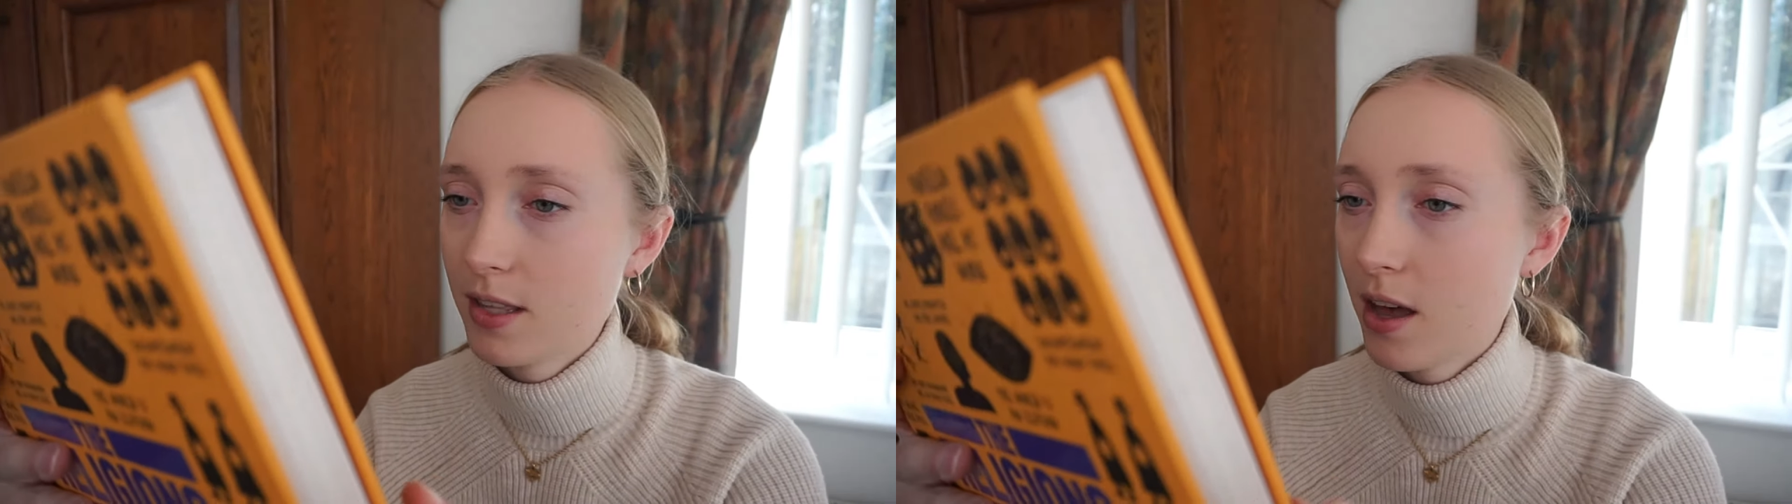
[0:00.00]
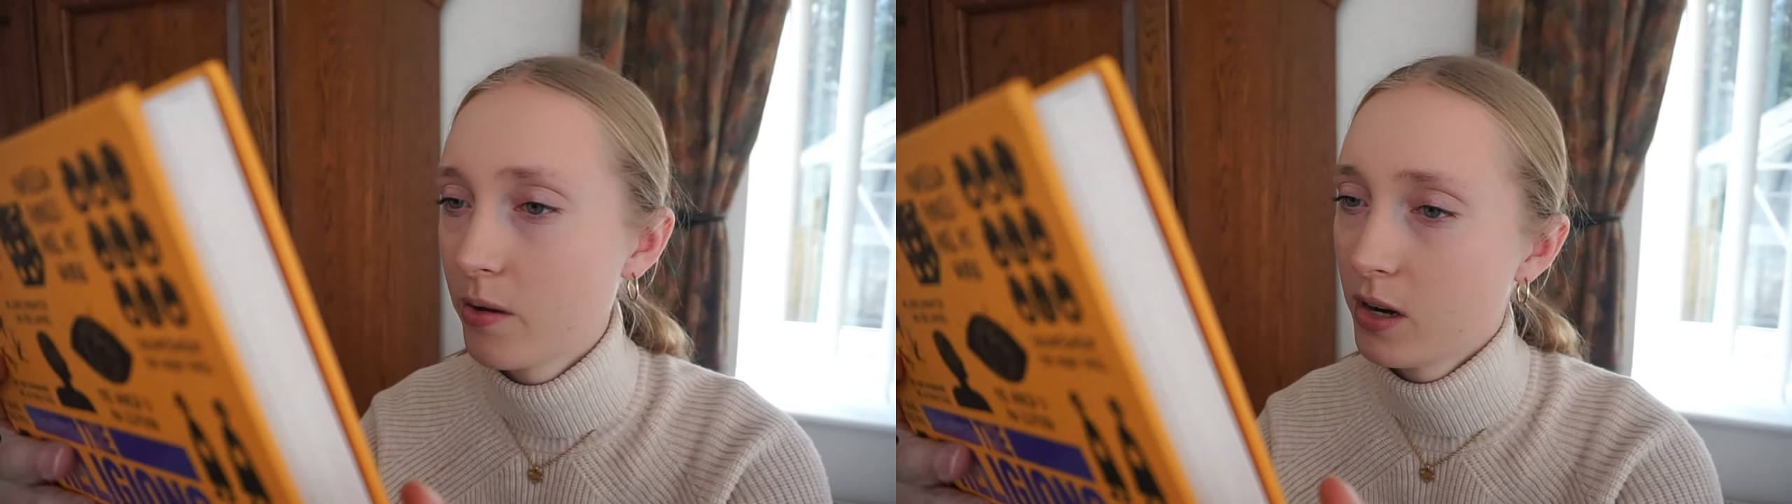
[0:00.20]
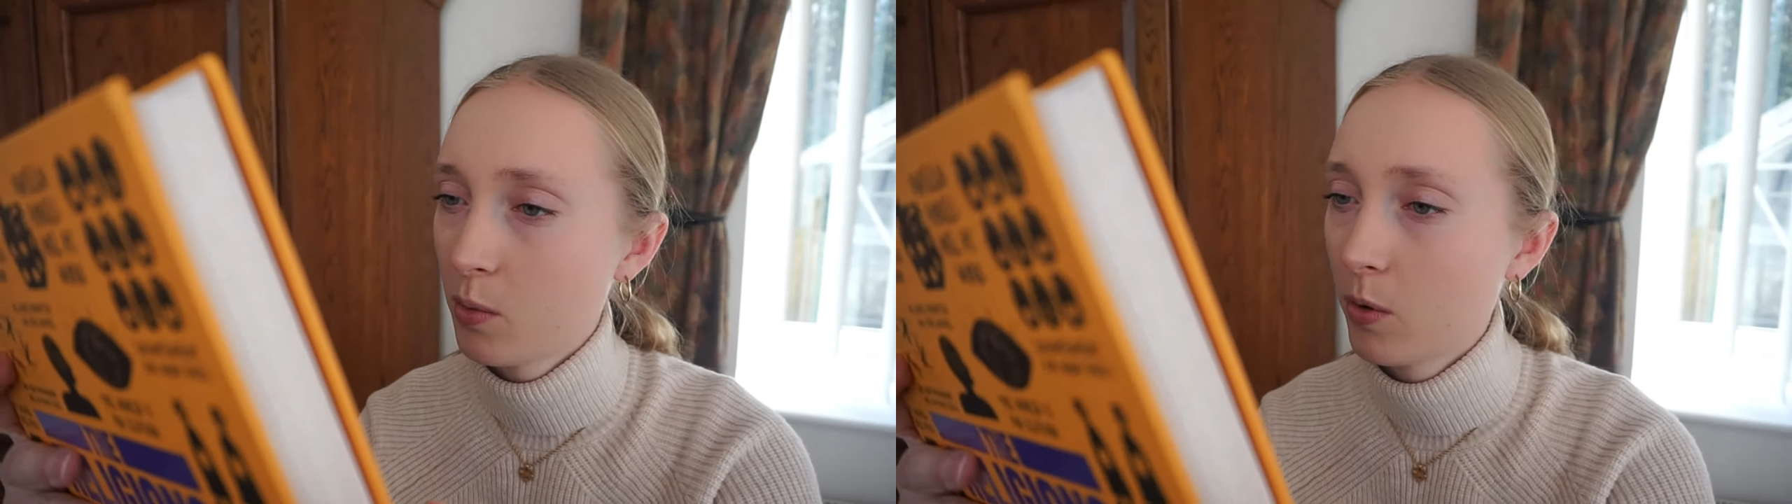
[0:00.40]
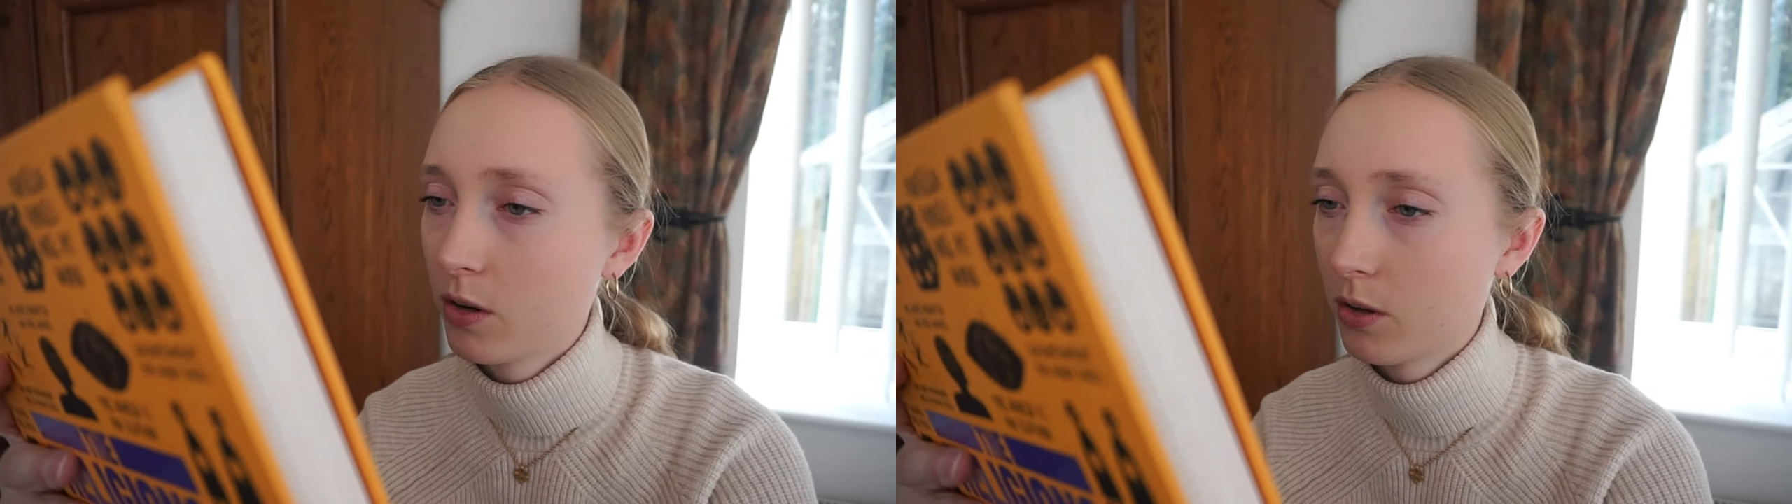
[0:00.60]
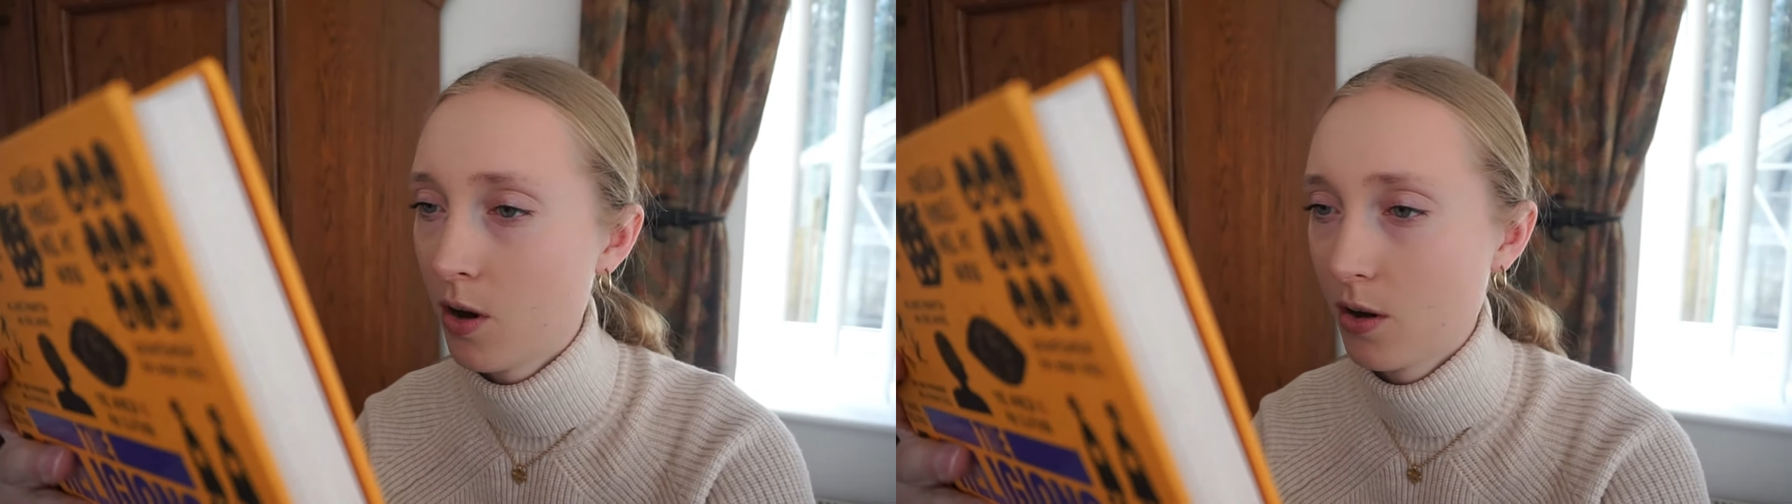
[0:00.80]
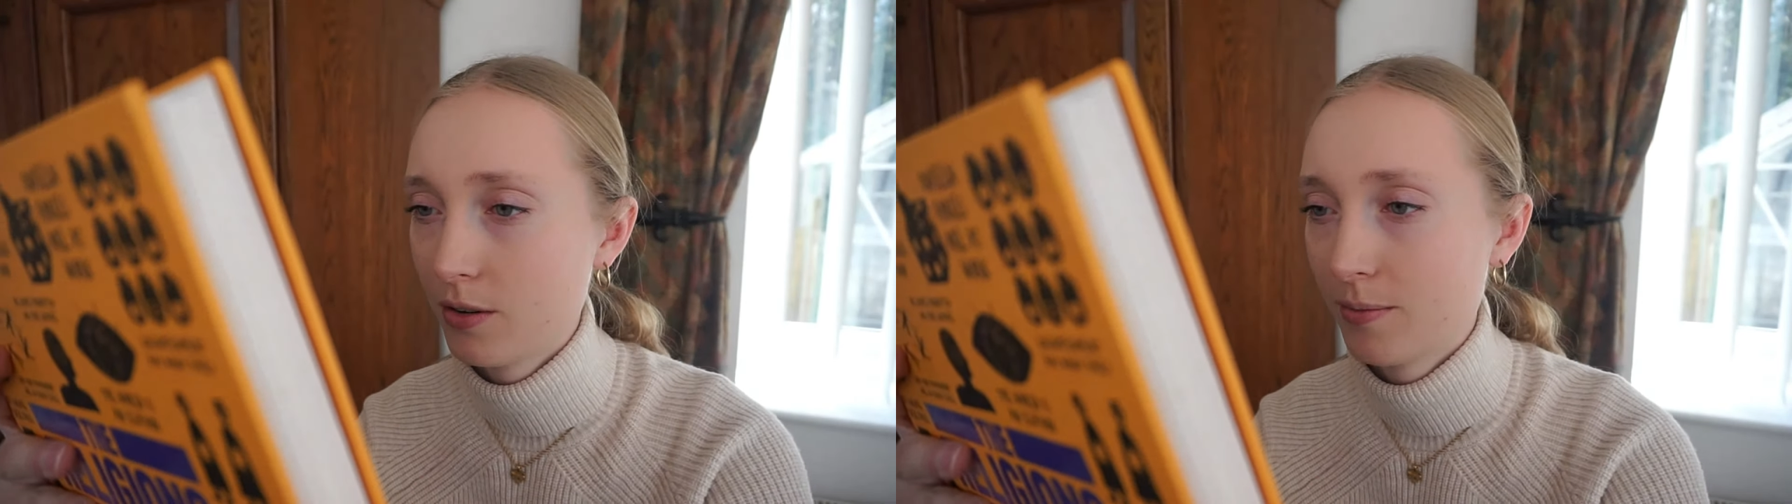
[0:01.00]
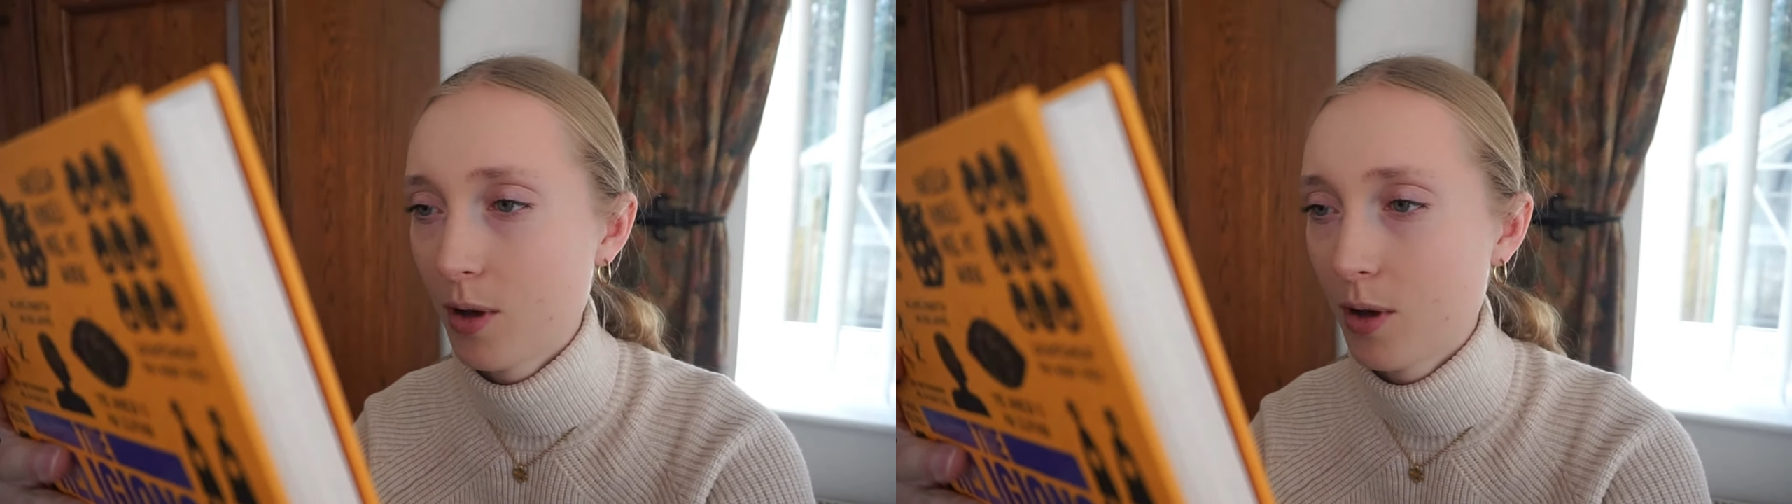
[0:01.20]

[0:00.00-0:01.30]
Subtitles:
there only one God?